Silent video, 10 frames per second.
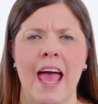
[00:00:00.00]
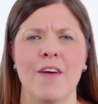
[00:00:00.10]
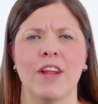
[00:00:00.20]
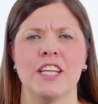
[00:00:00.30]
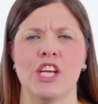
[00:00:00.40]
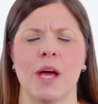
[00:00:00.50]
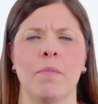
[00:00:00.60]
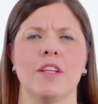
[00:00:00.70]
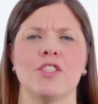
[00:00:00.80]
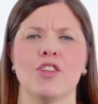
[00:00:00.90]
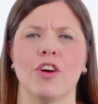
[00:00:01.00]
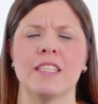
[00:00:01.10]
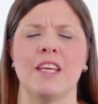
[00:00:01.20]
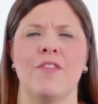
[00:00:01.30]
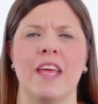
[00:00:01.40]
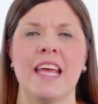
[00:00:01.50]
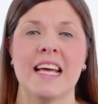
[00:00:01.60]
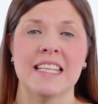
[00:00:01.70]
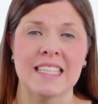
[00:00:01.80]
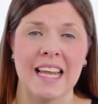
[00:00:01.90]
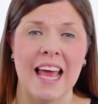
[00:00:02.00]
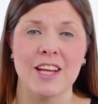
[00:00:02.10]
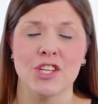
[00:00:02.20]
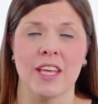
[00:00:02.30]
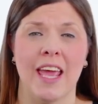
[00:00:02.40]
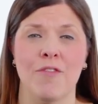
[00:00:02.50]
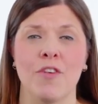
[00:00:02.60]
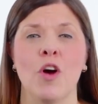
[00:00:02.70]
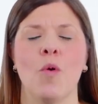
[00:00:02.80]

everydaychampions.tv slash give,